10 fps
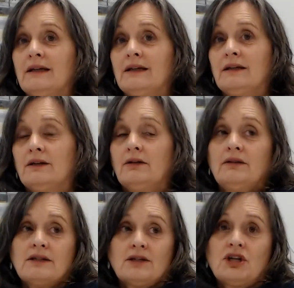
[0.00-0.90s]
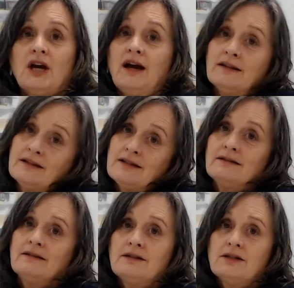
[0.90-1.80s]
You know, there's a chance,
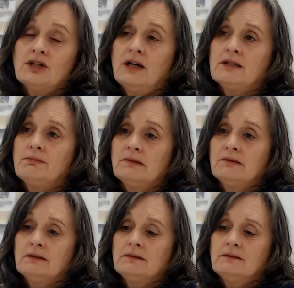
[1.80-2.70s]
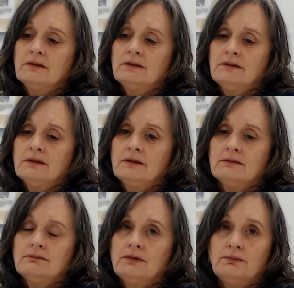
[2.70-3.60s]
Bill, that you know,
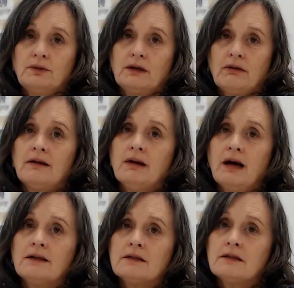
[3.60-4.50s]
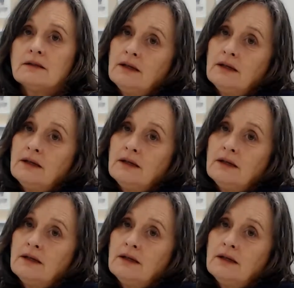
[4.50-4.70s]
we're great mates,